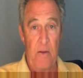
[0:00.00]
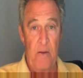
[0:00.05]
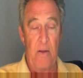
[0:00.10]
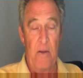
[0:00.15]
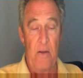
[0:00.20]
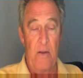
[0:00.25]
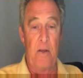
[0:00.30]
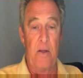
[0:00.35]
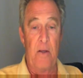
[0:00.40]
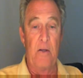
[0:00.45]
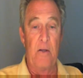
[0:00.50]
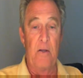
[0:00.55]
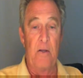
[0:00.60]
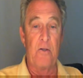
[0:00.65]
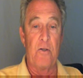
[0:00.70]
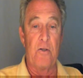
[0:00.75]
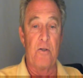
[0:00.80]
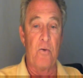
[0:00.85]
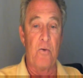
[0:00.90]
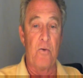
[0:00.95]
And
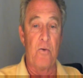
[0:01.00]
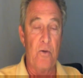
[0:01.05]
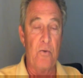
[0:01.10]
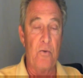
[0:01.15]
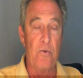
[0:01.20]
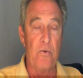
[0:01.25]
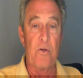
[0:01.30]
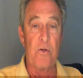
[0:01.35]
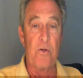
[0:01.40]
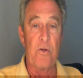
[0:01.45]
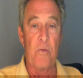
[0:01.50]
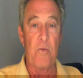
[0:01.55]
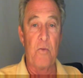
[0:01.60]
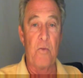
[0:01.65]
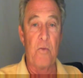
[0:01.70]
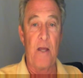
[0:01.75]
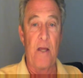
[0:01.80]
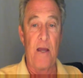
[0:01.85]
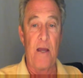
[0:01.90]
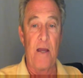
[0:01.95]
so you
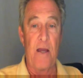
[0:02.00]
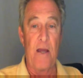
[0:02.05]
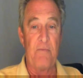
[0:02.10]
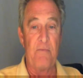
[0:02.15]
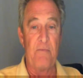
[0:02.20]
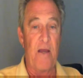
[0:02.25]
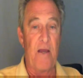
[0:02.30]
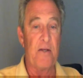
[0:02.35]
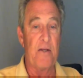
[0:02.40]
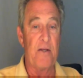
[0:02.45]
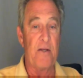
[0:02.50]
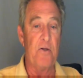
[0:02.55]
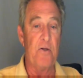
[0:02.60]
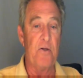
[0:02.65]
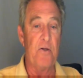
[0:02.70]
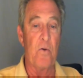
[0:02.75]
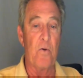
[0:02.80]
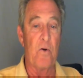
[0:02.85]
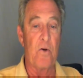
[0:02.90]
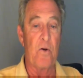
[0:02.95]
determine how fast
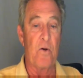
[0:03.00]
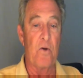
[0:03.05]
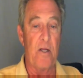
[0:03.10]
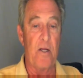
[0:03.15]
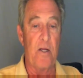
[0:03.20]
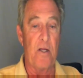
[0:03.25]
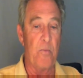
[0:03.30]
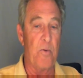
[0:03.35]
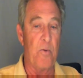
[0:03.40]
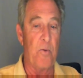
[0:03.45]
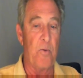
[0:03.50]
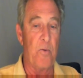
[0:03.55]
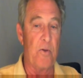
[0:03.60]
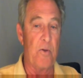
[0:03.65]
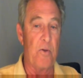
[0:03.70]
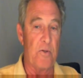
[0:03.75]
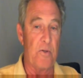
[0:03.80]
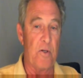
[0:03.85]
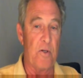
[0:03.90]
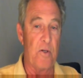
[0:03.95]
you work, and you put
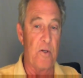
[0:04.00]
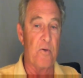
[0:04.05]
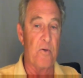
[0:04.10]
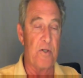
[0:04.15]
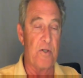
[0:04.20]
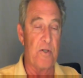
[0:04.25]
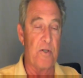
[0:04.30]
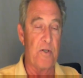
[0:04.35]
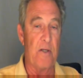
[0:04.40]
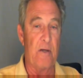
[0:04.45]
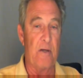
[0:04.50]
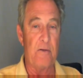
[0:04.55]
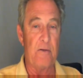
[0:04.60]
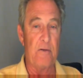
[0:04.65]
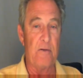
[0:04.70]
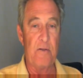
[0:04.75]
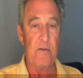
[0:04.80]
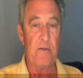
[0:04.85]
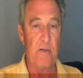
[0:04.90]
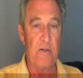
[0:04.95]
those numbers in there.
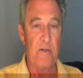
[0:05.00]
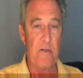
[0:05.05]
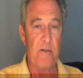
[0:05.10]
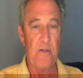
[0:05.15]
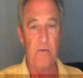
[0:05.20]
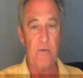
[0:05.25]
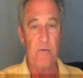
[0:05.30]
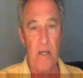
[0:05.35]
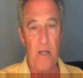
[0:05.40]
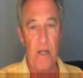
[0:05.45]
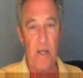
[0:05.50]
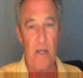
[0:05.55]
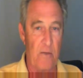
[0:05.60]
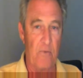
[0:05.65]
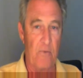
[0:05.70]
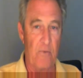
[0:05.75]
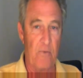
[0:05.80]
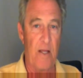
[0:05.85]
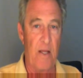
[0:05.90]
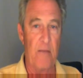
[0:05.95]
This is going to get you an
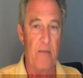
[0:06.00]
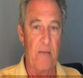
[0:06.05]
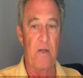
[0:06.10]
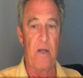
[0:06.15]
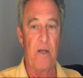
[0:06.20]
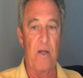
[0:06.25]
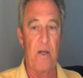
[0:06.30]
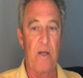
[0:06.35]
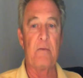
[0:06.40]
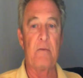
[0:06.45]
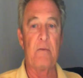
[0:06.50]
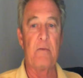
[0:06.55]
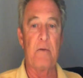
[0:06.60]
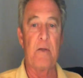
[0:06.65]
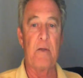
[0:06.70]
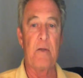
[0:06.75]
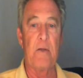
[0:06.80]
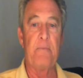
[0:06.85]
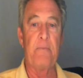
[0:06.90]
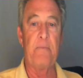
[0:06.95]
accurate labor count,
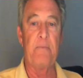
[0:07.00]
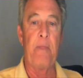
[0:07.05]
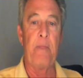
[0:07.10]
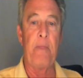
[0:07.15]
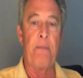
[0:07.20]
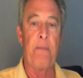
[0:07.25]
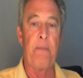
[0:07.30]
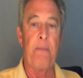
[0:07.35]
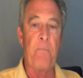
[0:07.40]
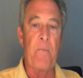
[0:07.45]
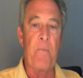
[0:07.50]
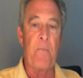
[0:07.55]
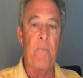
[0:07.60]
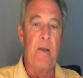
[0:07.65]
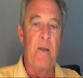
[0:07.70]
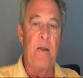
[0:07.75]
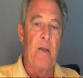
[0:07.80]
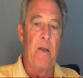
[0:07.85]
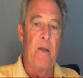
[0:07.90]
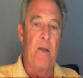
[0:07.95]
okay?
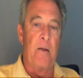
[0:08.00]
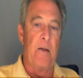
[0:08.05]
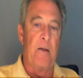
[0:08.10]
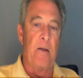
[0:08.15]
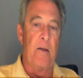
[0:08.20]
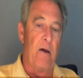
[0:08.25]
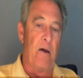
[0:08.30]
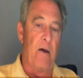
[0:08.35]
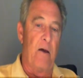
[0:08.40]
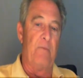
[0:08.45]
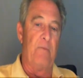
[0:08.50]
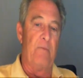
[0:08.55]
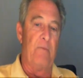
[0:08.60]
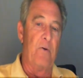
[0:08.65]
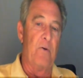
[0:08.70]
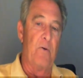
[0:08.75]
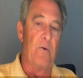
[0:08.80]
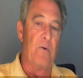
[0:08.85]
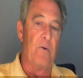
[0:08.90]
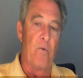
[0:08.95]
Now, if you
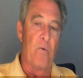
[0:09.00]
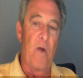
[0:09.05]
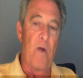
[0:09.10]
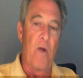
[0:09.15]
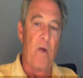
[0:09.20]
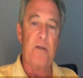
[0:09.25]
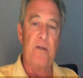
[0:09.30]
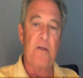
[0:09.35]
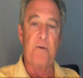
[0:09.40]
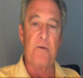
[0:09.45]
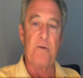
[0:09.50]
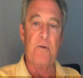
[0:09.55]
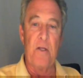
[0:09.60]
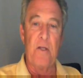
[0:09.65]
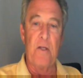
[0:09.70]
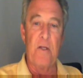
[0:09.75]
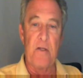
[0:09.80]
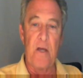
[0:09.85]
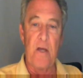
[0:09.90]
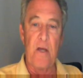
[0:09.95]
go to the right, you'll see
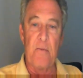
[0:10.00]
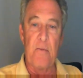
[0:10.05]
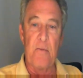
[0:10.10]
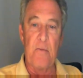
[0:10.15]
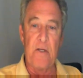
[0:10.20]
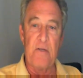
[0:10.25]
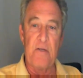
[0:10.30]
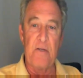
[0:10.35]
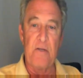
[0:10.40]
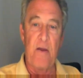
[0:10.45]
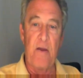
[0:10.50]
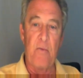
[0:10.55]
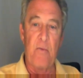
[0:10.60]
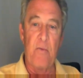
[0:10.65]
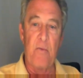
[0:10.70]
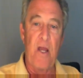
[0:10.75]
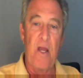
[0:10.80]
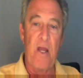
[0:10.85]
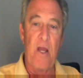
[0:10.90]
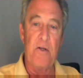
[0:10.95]
at the top it says
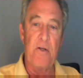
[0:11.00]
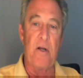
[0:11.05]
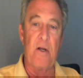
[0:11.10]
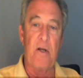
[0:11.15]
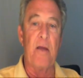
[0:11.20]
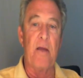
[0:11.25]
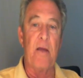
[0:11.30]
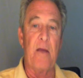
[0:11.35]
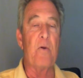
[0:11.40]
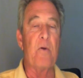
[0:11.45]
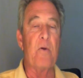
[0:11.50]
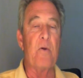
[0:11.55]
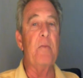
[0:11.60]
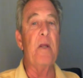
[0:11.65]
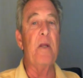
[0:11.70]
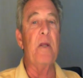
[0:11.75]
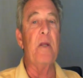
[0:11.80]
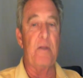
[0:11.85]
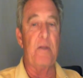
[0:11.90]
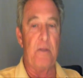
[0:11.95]
fabrication labor in
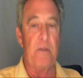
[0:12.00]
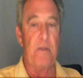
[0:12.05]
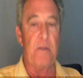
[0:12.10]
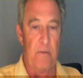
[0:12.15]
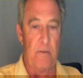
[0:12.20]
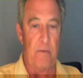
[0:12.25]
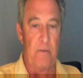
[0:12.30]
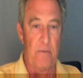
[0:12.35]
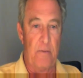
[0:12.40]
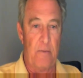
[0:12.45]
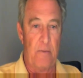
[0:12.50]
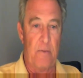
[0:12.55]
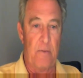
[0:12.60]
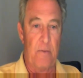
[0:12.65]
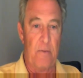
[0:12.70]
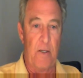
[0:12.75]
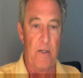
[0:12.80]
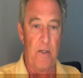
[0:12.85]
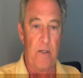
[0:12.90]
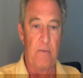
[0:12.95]
minutes,
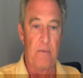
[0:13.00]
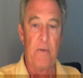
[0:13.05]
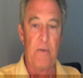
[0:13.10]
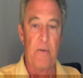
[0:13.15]
okay?